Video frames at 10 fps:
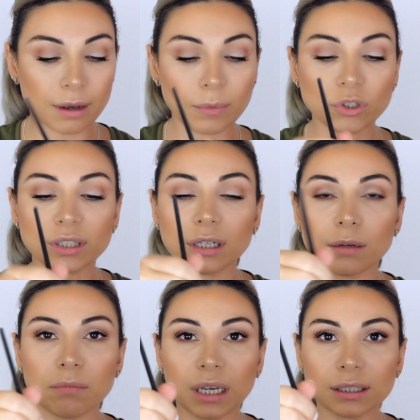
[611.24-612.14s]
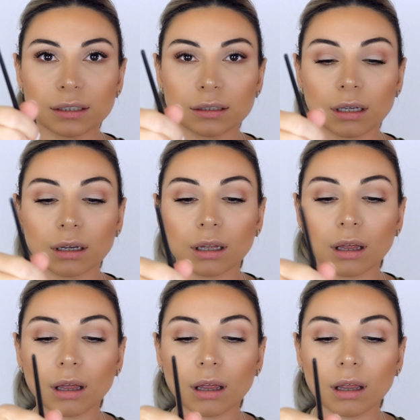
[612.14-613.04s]
I'm just gonna mix
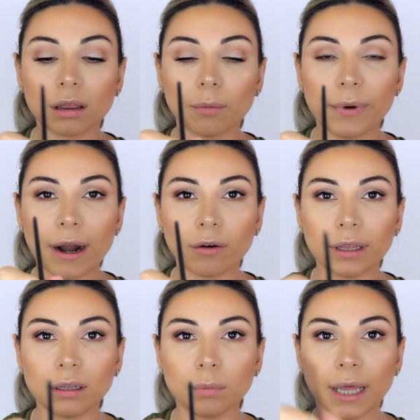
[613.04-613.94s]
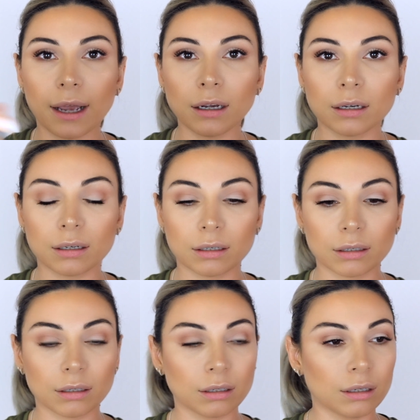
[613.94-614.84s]
the brown and the black,
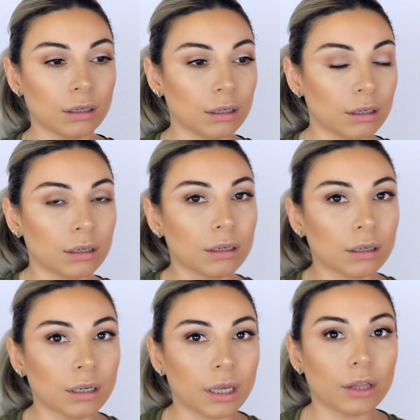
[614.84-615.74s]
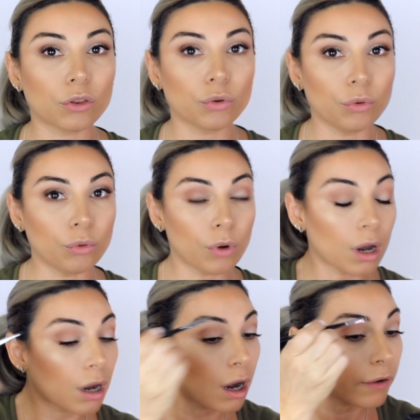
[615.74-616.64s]
and to
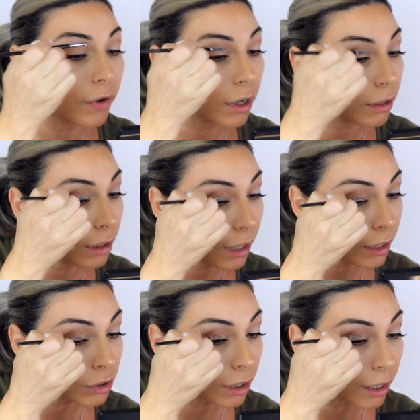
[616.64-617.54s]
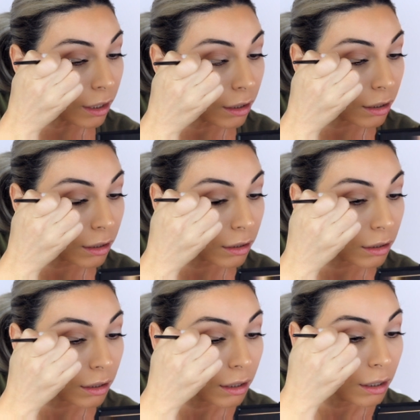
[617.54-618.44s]
cover the lash line,
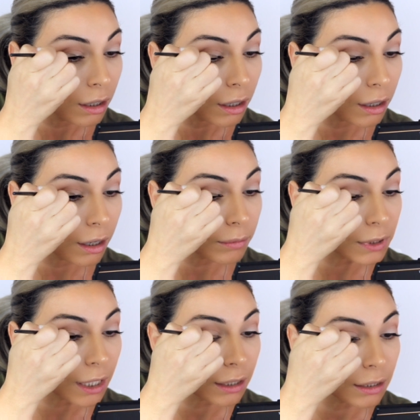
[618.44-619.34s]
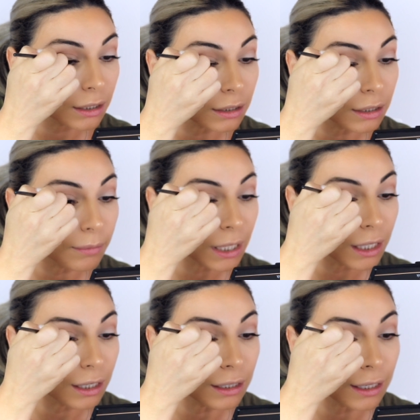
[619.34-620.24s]
I'm technically
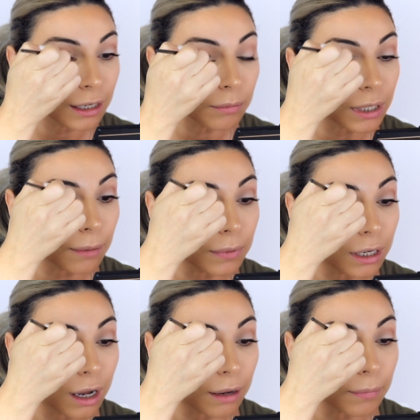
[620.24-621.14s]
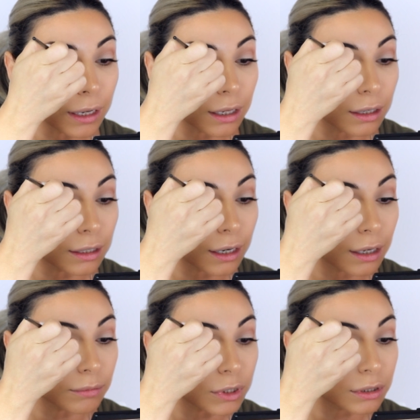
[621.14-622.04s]
making a line, but I'm not making a line.
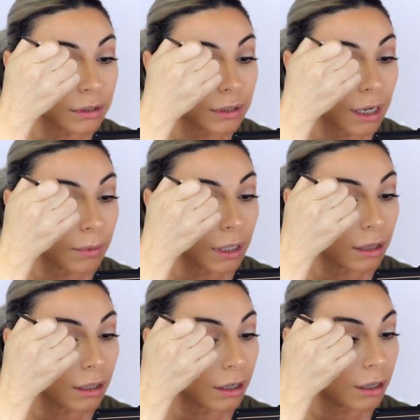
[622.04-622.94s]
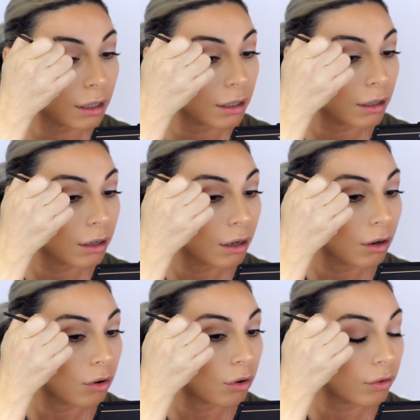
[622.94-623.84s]
I'm just dabbing in there
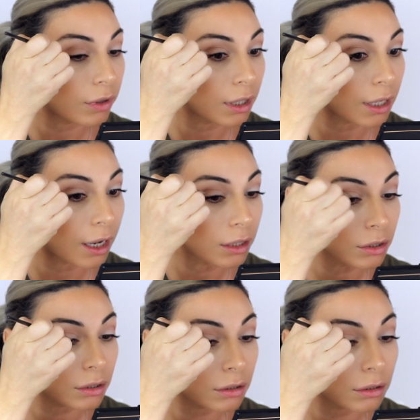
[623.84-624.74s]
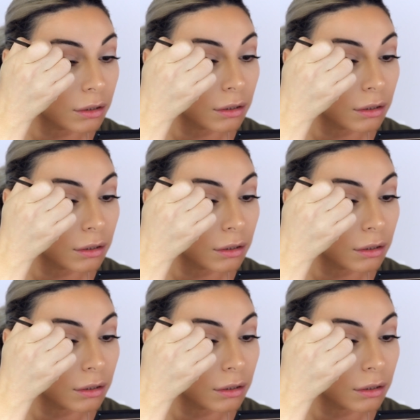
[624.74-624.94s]
over the lash.